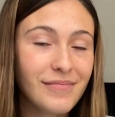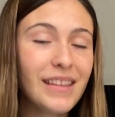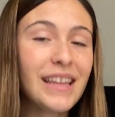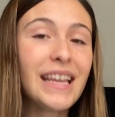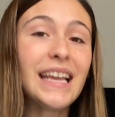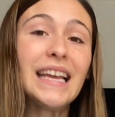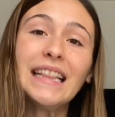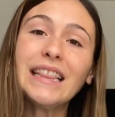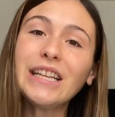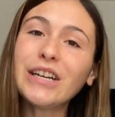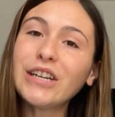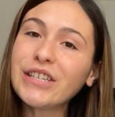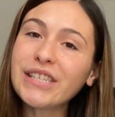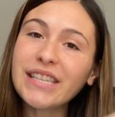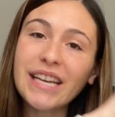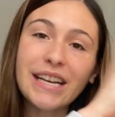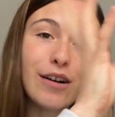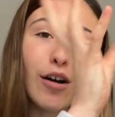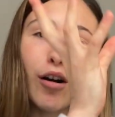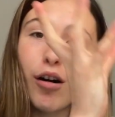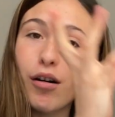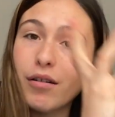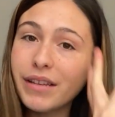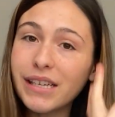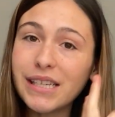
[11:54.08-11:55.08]
and there's
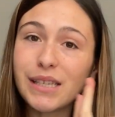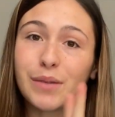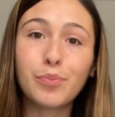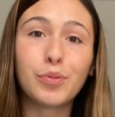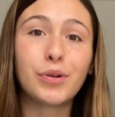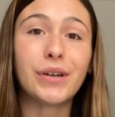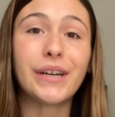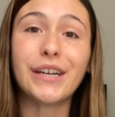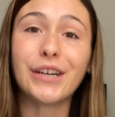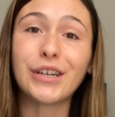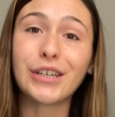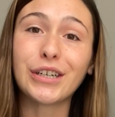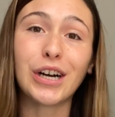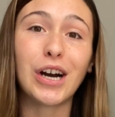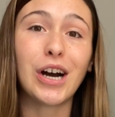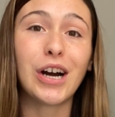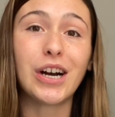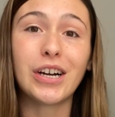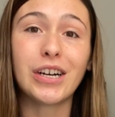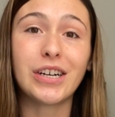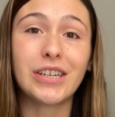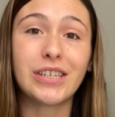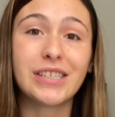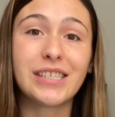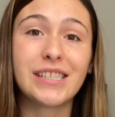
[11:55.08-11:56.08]
like all these prayer
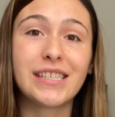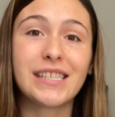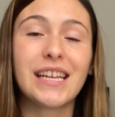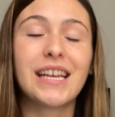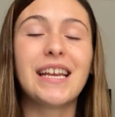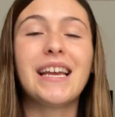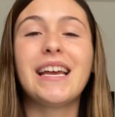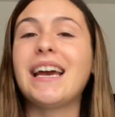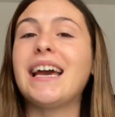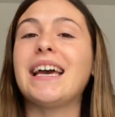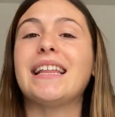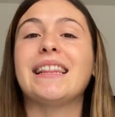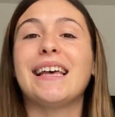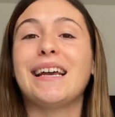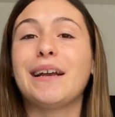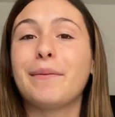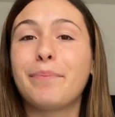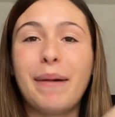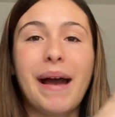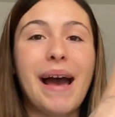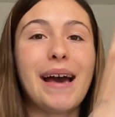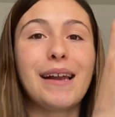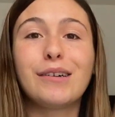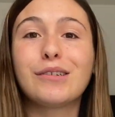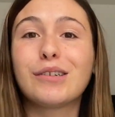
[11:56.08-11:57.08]
cards and like
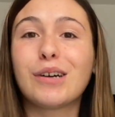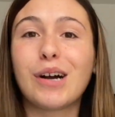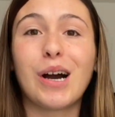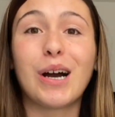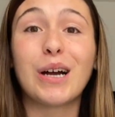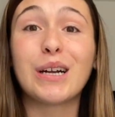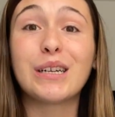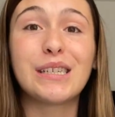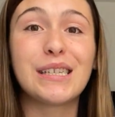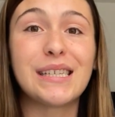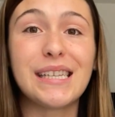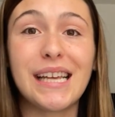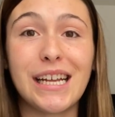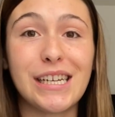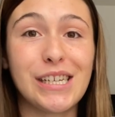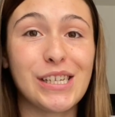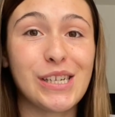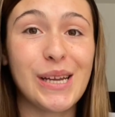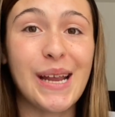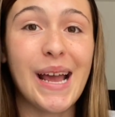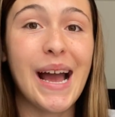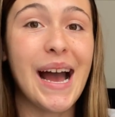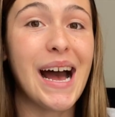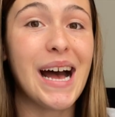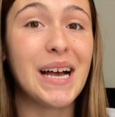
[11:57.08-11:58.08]
battle cards that
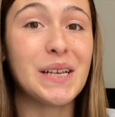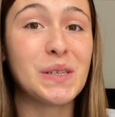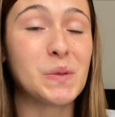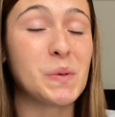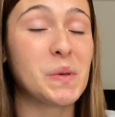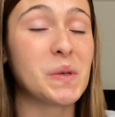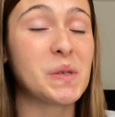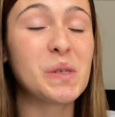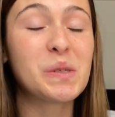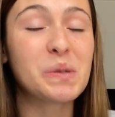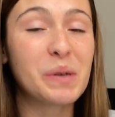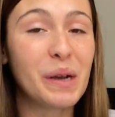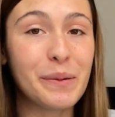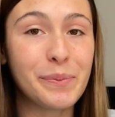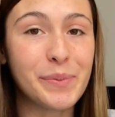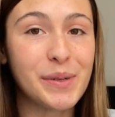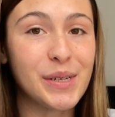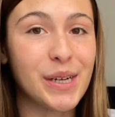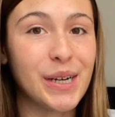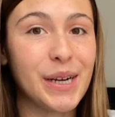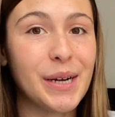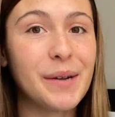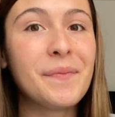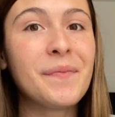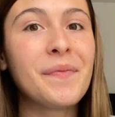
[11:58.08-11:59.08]
she has with
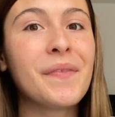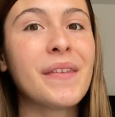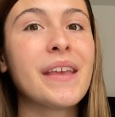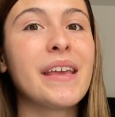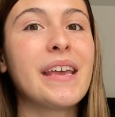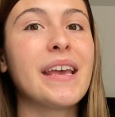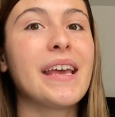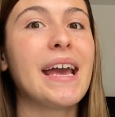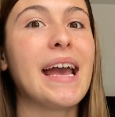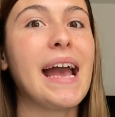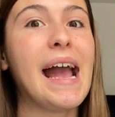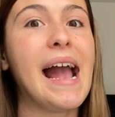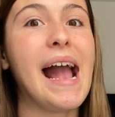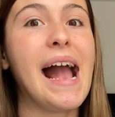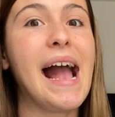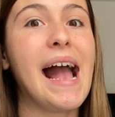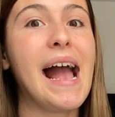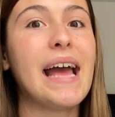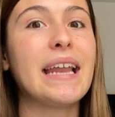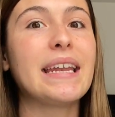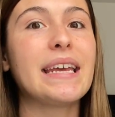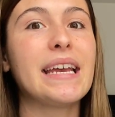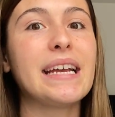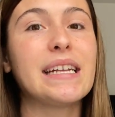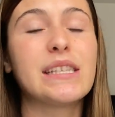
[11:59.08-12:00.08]
scripture.
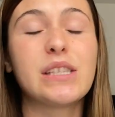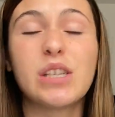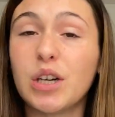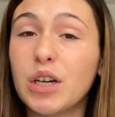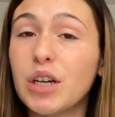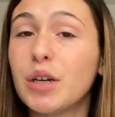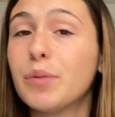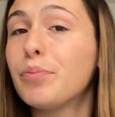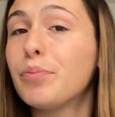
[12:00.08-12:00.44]
And it's her